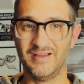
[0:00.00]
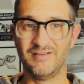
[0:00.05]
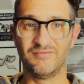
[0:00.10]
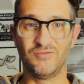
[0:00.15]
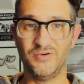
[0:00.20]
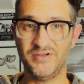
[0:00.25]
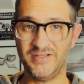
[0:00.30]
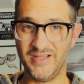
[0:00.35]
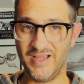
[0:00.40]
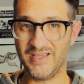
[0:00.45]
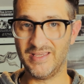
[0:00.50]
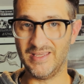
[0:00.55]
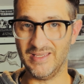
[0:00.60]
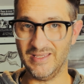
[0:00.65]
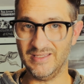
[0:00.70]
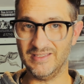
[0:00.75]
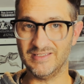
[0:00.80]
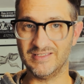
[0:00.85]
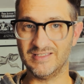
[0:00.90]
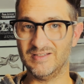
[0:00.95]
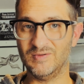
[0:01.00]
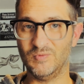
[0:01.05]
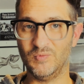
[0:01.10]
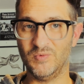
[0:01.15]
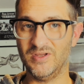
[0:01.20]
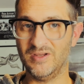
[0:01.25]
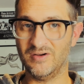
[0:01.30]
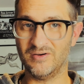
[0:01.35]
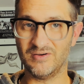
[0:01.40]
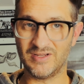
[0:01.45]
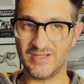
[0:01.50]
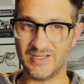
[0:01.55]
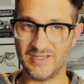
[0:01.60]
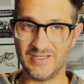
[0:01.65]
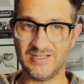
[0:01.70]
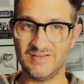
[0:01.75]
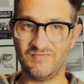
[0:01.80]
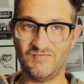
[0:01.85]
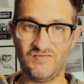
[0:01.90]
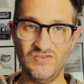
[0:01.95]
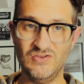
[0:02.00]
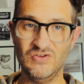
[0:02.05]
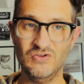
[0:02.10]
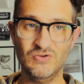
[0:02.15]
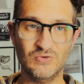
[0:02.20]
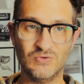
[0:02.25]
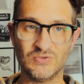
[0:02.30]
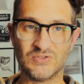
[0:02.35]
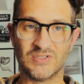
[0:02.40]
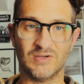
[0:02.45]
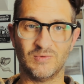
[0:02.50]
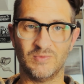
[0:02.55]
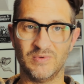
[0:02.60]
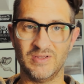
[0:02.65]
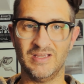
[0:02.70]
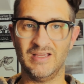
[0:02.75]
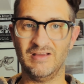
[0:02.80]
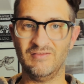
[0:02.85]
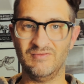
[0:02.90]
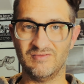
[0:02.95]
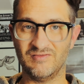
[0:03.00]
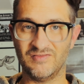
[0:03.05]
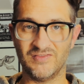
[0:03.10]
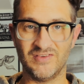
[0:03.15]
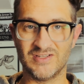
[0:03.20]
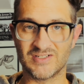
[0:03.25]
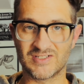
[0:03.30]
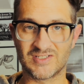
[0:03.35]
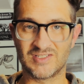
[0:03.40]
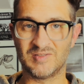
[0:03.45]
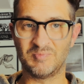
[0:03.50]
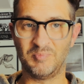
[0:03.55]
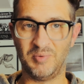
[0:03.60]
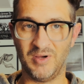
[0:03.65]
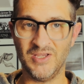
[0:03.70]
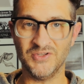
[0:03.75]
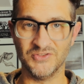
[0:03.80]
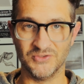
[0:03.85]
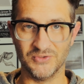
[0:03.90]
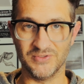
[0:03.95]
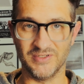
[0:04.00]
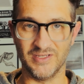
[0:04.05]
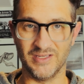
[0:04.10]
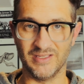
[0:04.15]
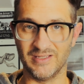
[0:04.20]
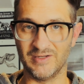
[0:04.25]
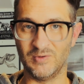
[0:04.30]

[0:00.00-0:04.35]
for decades and we are confused that we haven't finished this puzzle yet.